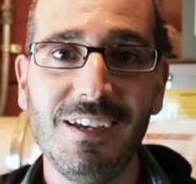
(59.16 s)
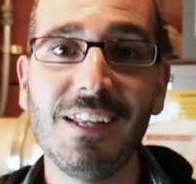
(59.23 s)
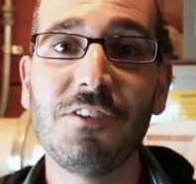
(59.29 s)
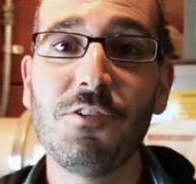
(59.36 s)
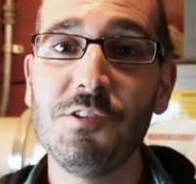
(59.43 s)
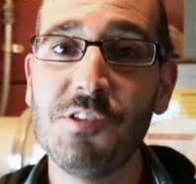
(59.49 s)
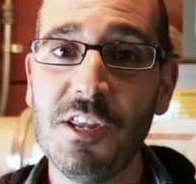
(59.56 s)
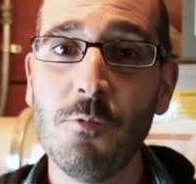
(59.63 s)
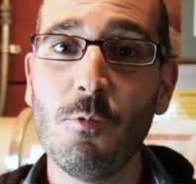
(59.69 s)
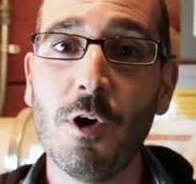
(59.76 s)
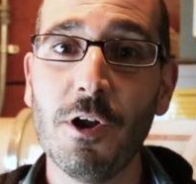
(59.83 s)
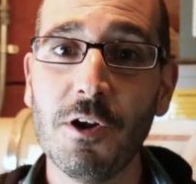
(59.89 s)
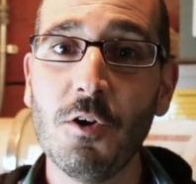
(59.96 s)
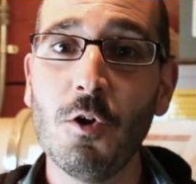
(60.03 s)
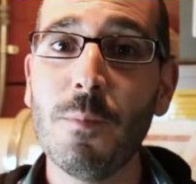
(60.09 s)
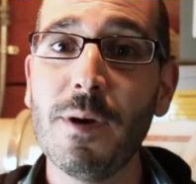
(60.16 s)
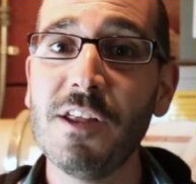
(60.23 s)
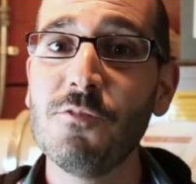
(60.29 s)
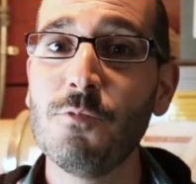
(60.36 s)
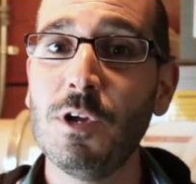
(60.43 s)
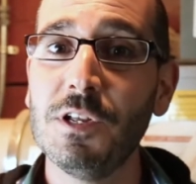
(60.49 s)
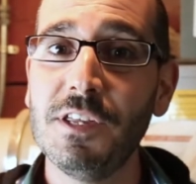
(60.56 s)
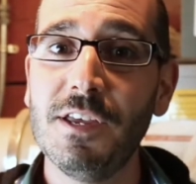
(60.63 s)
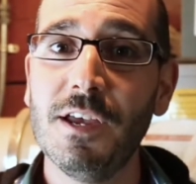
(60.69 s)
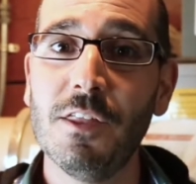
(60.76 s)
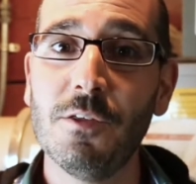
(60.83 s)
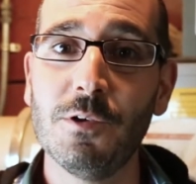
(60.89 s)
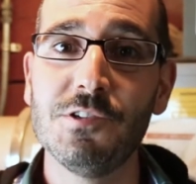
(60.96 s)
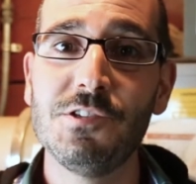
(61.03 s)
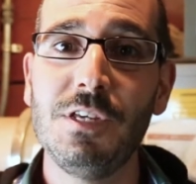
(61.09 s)
electricity and water go about as well
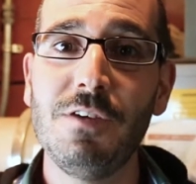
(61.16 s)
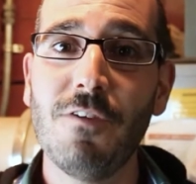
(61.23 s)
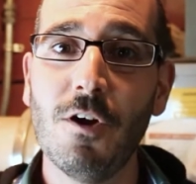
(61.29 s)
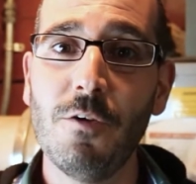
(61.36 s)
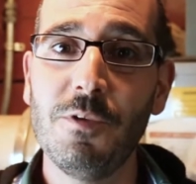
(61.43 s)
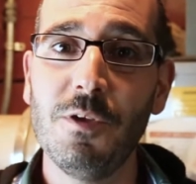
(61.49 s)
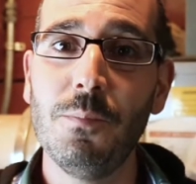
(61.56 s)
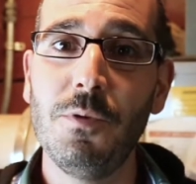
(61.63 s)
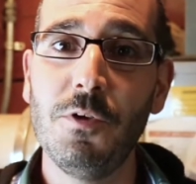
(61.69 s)
together as Steve Harvey and